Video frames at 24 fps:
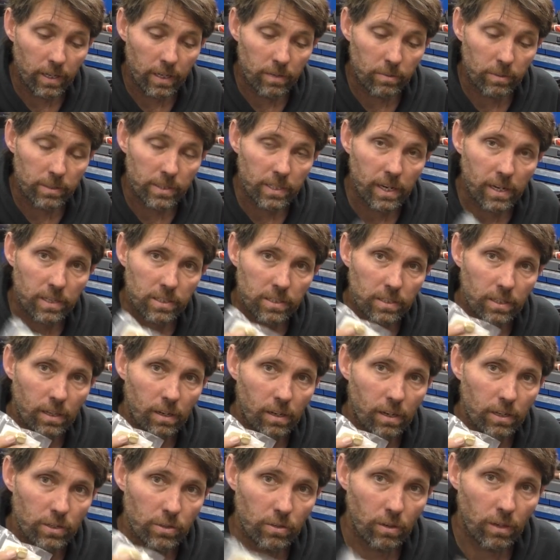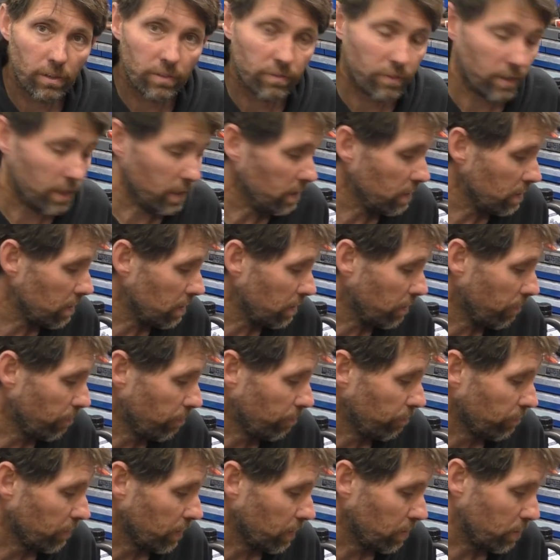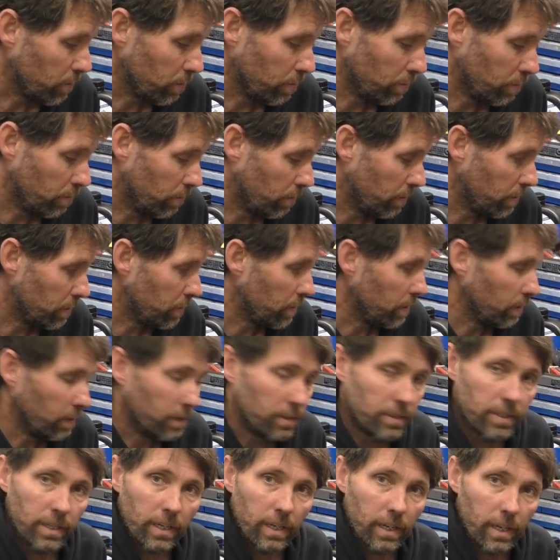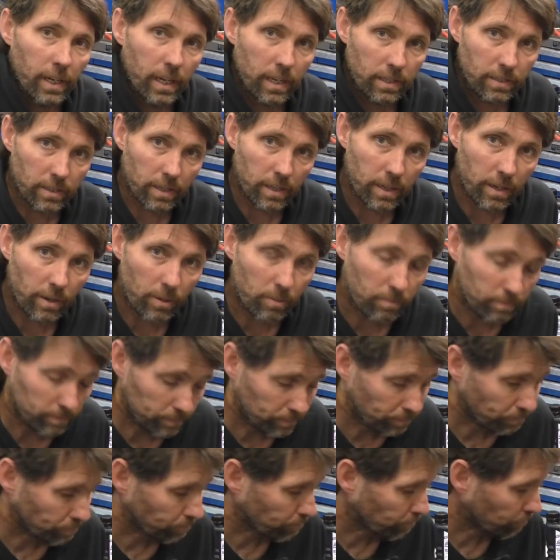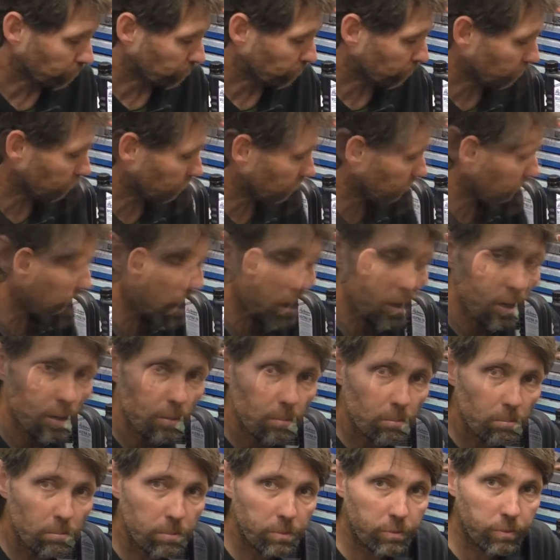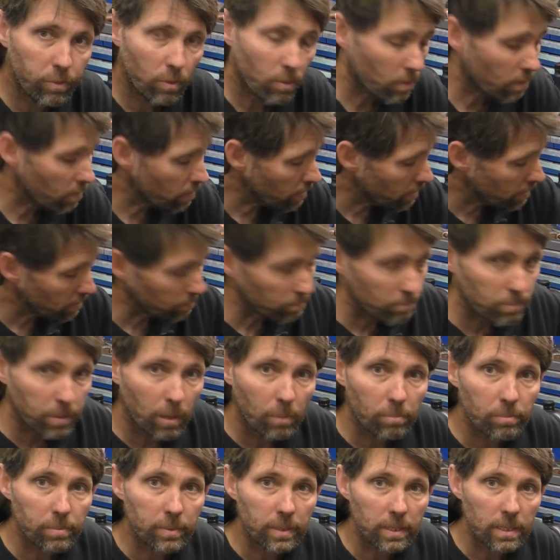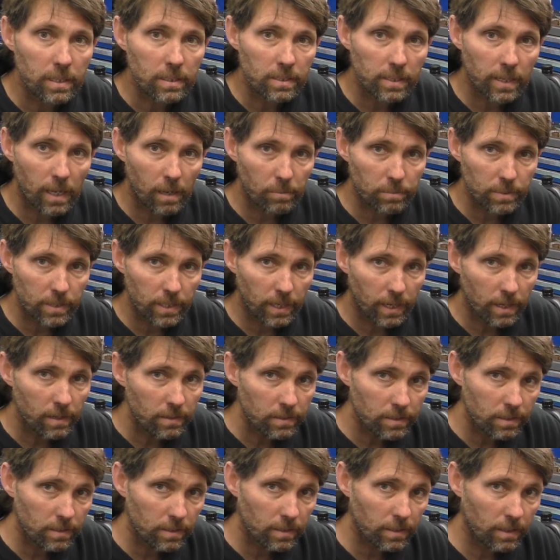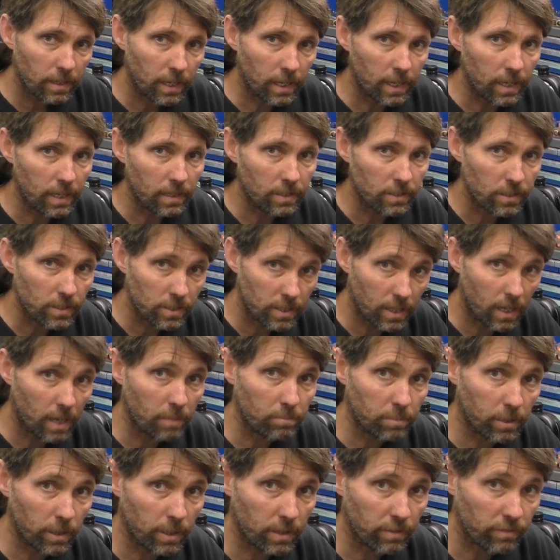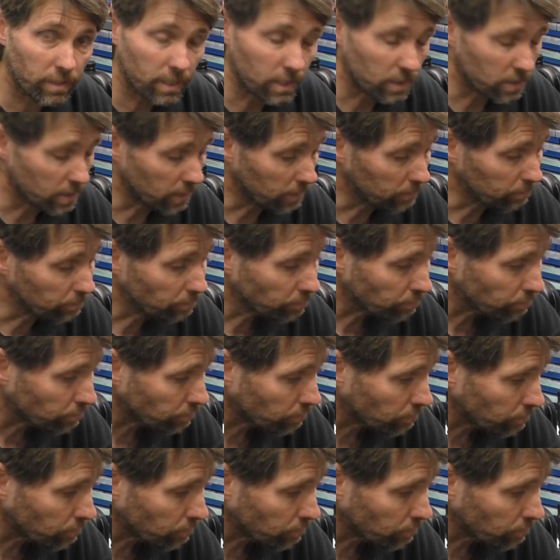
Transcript: I'm going to attach the hydraulic fittings to the cylinder and to the helm. Before I pop these caps out and start putting the fittings in,